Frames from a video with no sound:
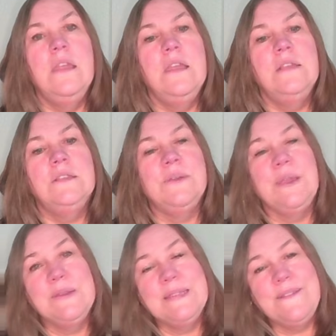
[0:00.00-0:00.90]
So
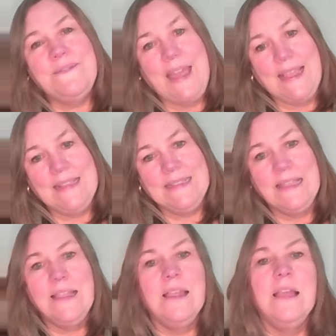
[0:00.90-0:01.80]
here's the fix.
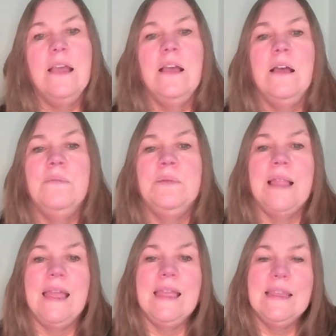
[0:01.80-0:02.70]

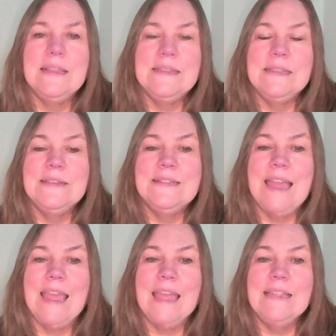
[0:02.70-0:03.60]
Playing concealed
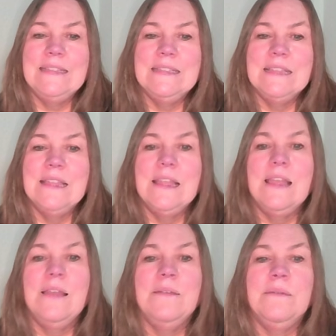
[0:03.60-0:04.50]
hand,
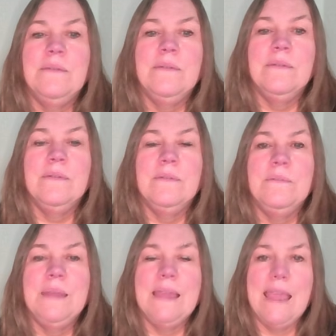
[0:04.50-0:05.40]

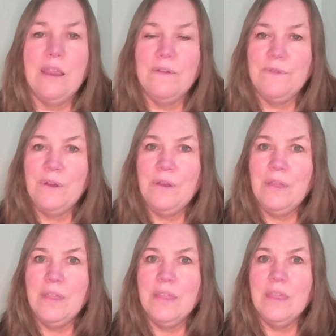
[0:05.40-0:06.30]
be
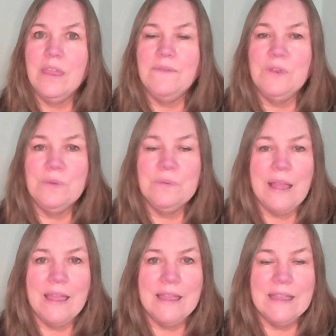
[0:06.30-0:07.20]
careful. If you're
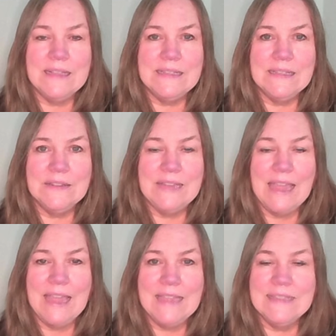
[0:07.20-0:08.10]
playing a concealed
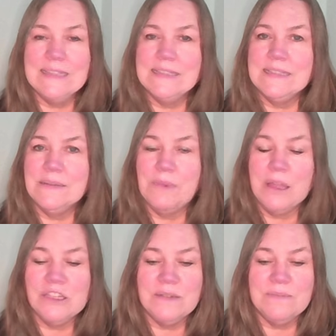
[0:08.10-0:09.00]
hand, this is a
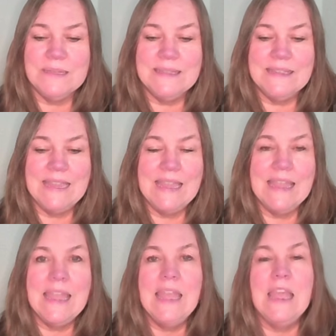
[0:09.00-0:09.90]
Mahjong
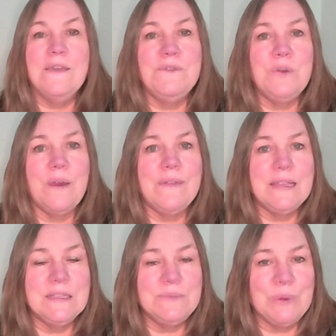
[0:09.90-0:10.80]
mistake if you have
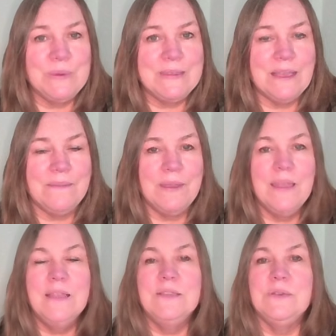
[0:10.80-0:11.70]
exposed some.
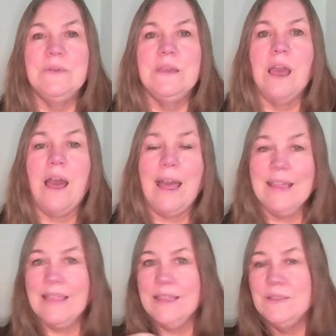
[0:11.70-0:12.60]
So
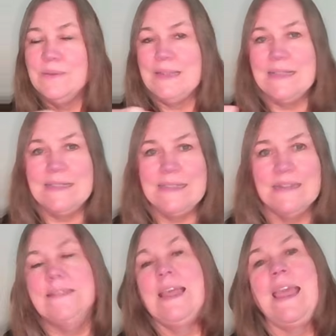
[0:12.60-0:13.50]
highlight those
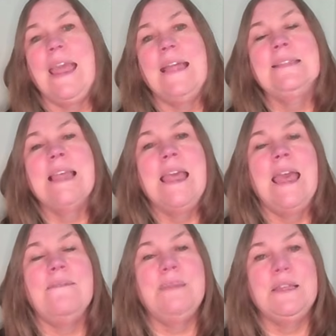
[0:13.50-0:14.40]
concealed hands
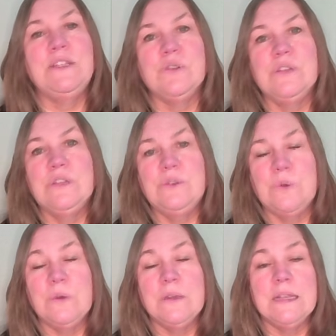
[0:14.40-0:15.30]
and make sure you
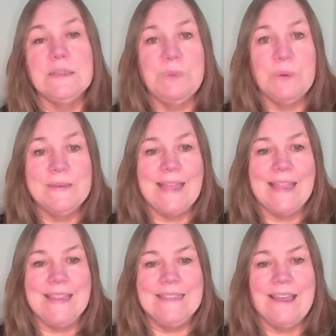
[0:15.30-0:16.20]
don't expose
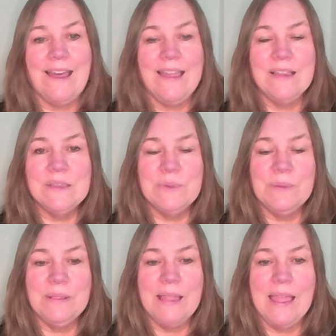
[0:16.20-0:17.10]
any tiles when
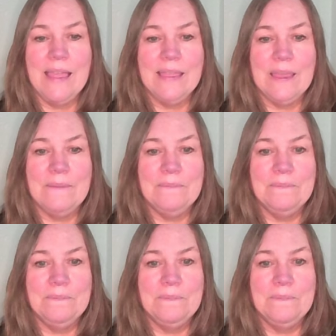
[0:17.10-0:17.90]
playing them.